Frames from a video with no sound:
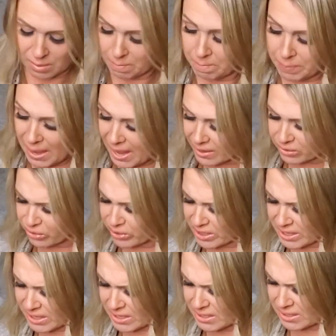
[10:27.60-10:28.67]

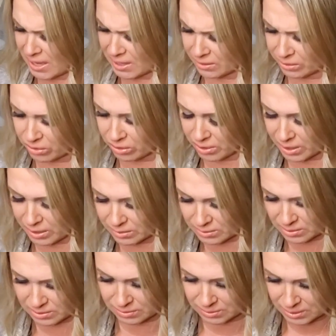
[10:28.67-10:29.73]
Batteries, that little
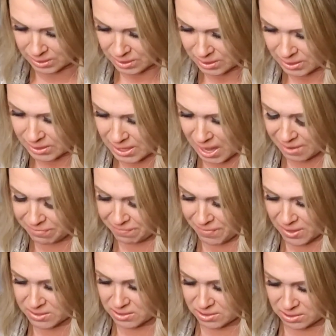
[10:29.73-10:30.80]
not
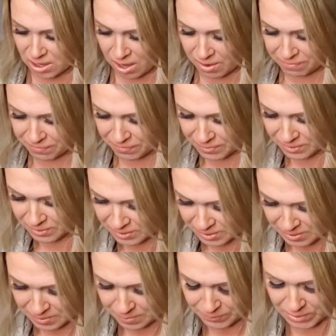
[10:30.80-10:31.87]
fun
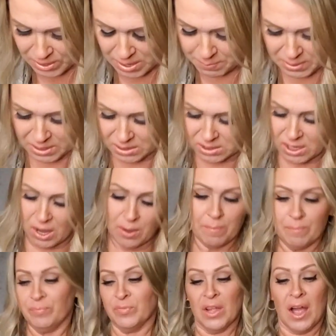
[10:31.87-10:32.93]
stuff that I picked
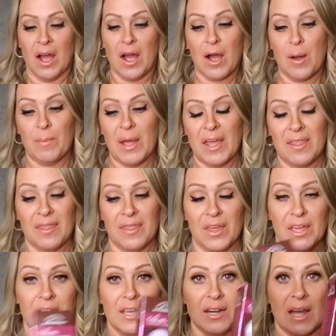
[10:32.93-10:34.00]
up. And
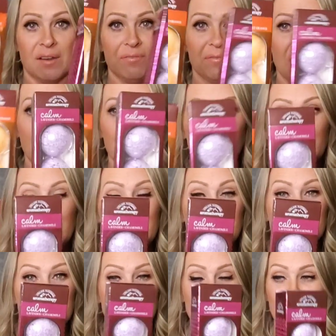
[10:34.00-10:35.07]
then I found
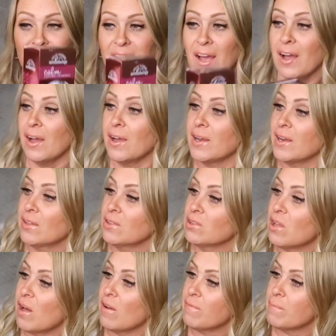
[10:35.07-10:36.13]
these, and I
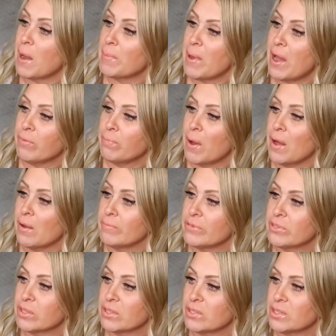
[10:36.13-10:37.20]
love my bath
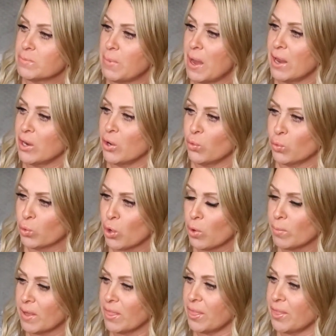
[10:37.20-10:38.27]
bombs. This is by Aroma.